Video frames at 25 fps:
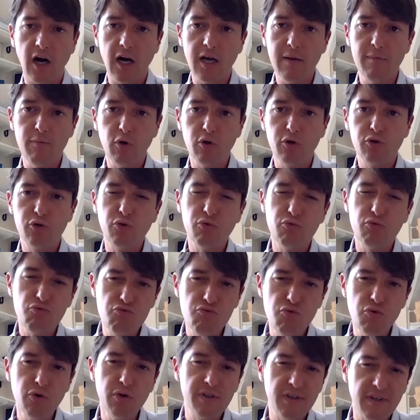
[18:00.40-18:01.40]
able to
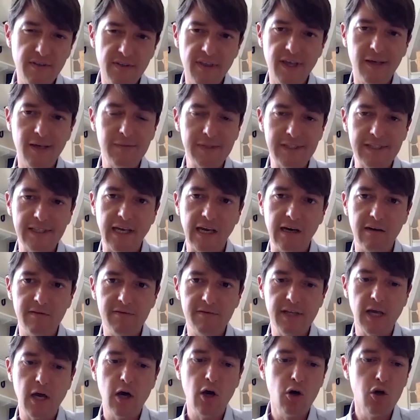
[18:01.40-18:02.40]
root
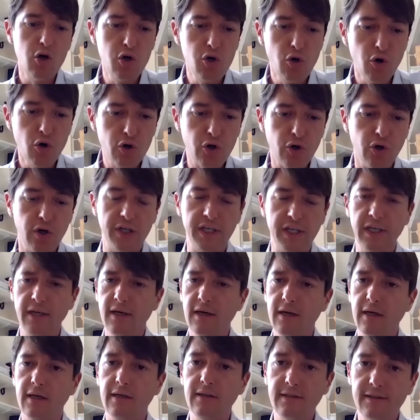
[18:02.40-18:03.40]
themselves locally
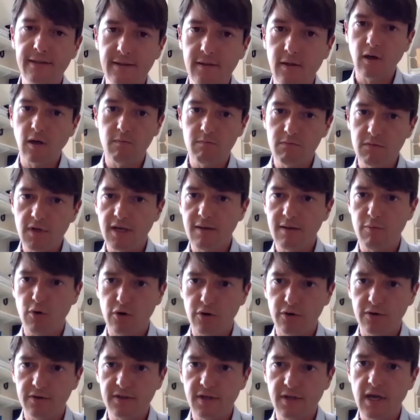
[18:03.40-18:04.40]
in some
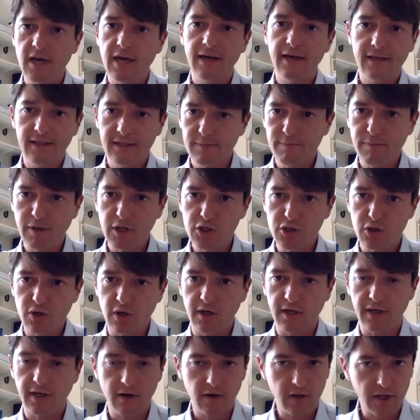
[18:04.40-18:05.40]
neighborhoods,
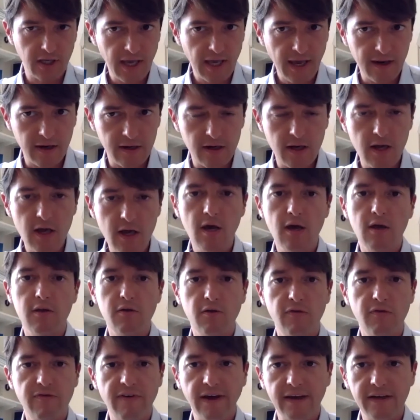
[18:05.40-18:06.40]
especially. And again, the
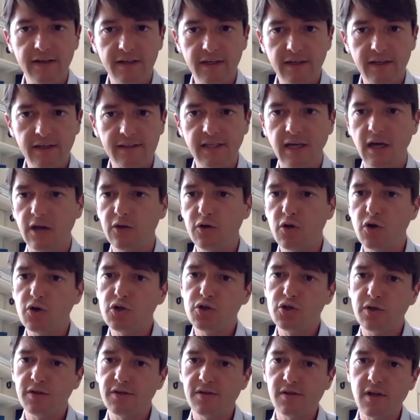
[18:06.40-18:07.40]
findings are not
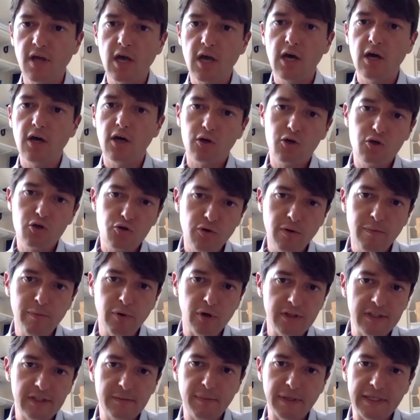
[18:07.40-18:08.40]
just
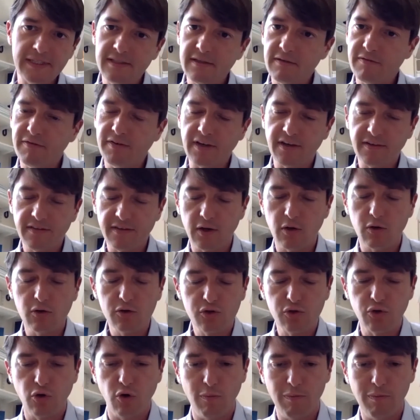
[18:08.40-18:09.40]
Tripoli specific, they
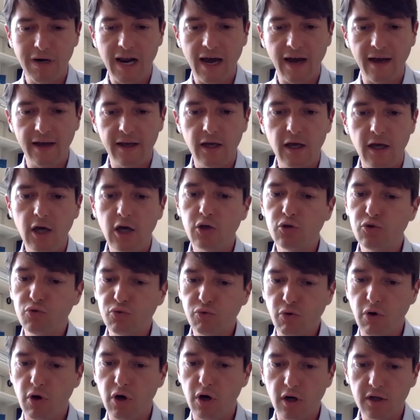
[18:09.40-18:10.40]
also apply
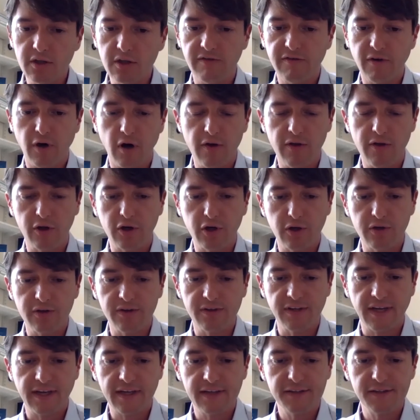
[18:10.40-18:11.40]
to a lot of other
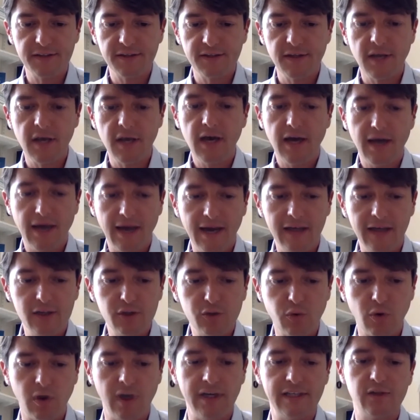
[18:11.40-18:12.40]
contexts
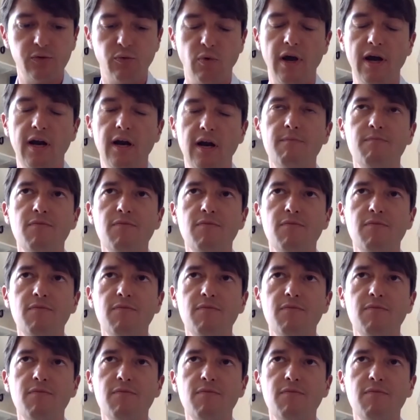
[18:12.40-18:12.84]
elsewhere as well.